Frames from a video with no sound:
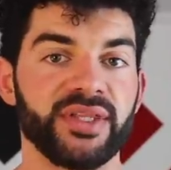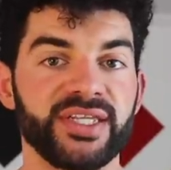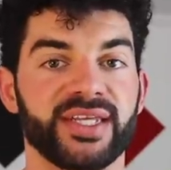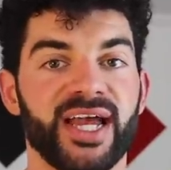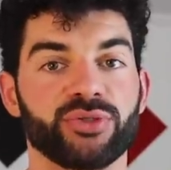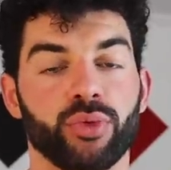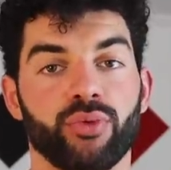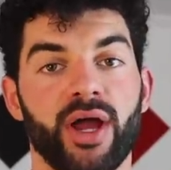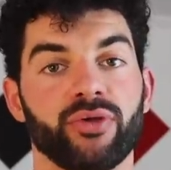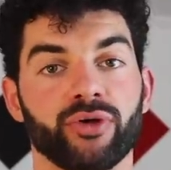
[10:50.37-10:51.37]
These guys would
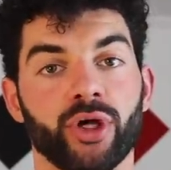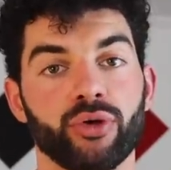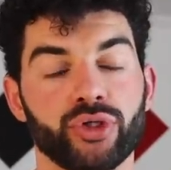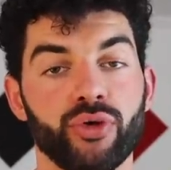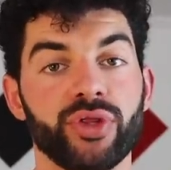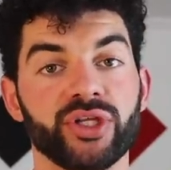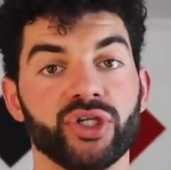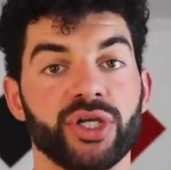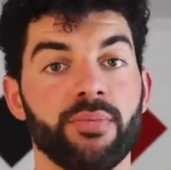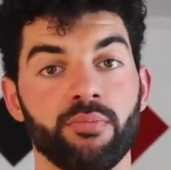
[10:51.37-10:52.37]
rather go to the
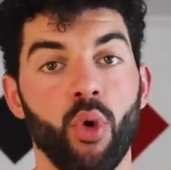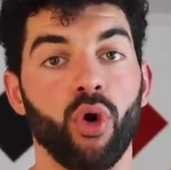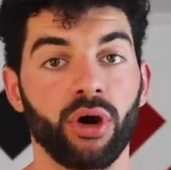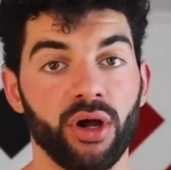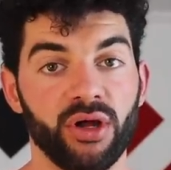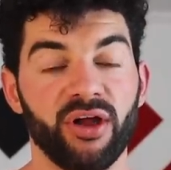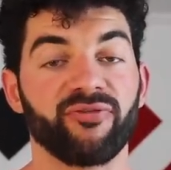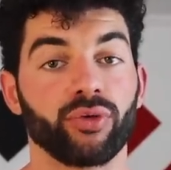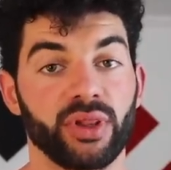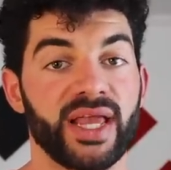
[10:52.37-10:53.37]
gym more
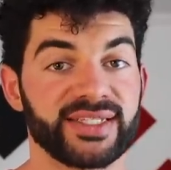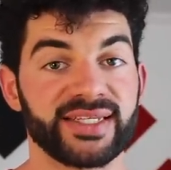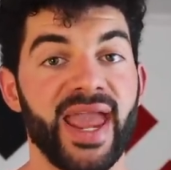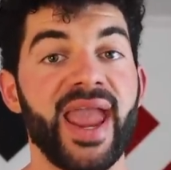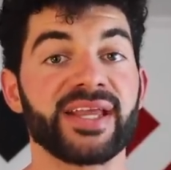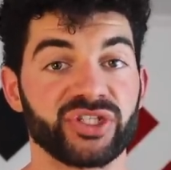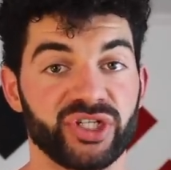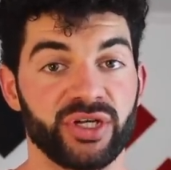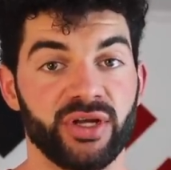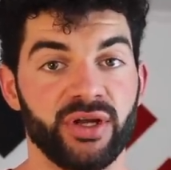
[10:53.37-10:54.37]
for less
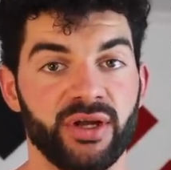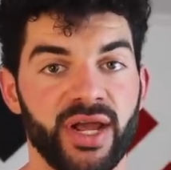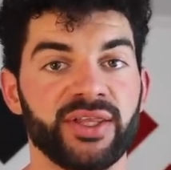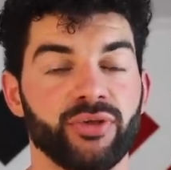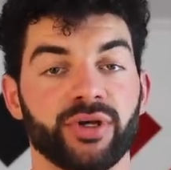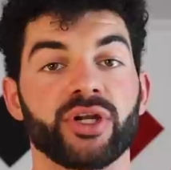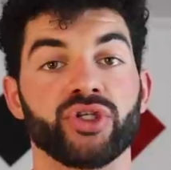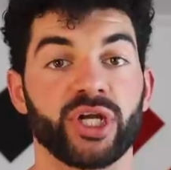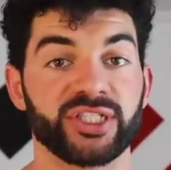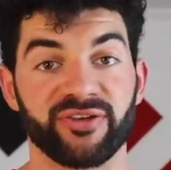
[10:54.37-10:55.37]
gains and then they're going to
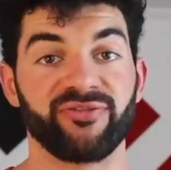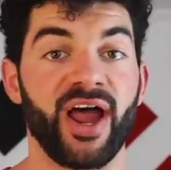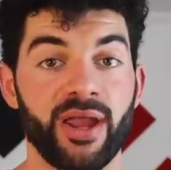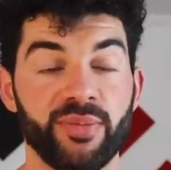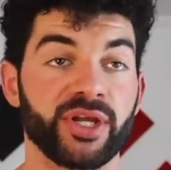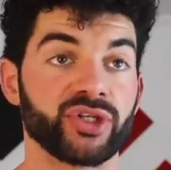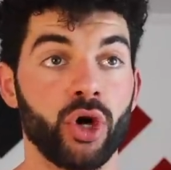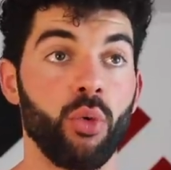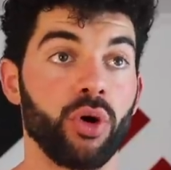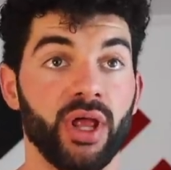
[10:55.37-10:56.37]
justify it because,
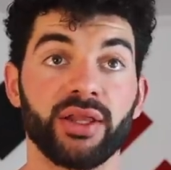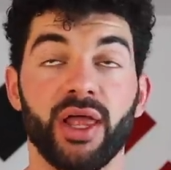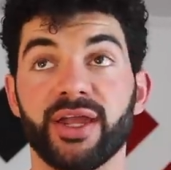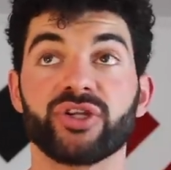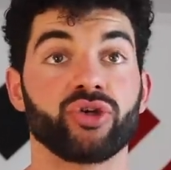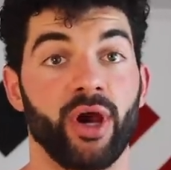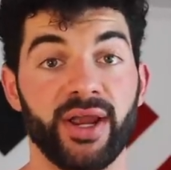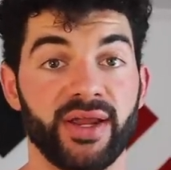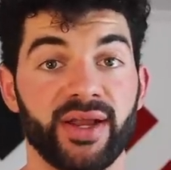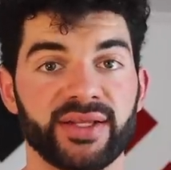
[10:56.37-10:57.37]
oh, well, I like
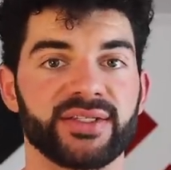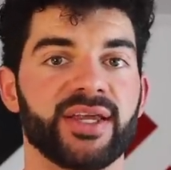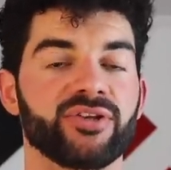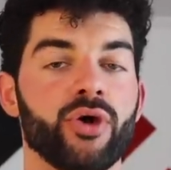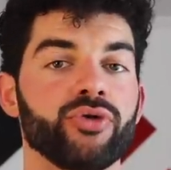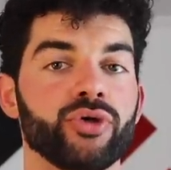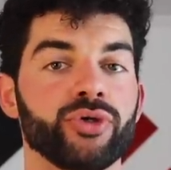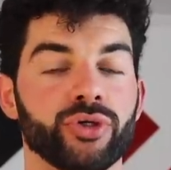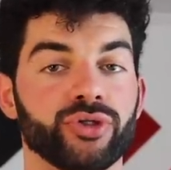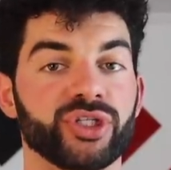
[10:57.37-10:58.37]
training. It's like, no,
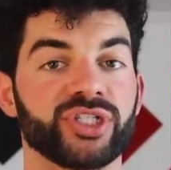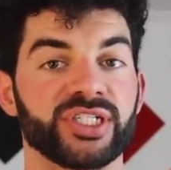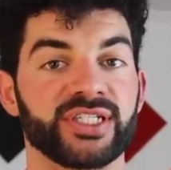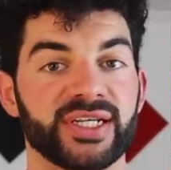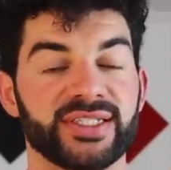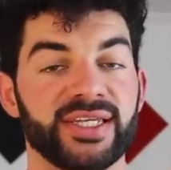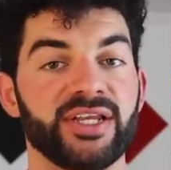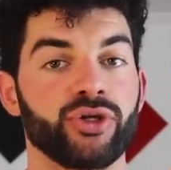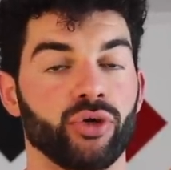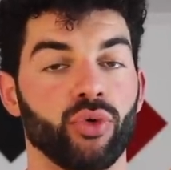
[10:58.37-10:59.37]
dude, you're just a
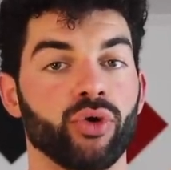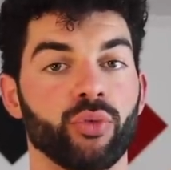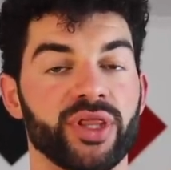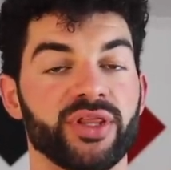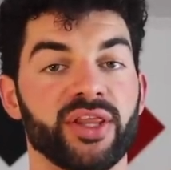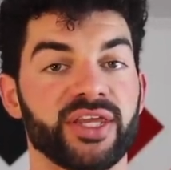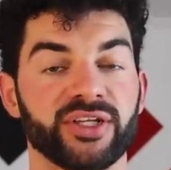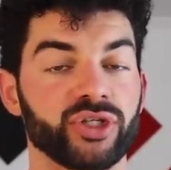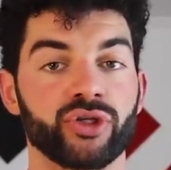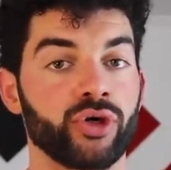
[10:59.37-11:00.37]
16 year old with
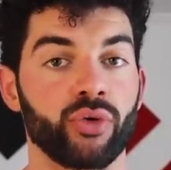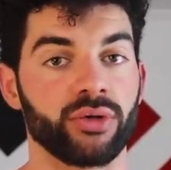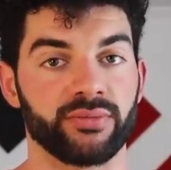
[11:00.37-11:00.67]
nothing to do.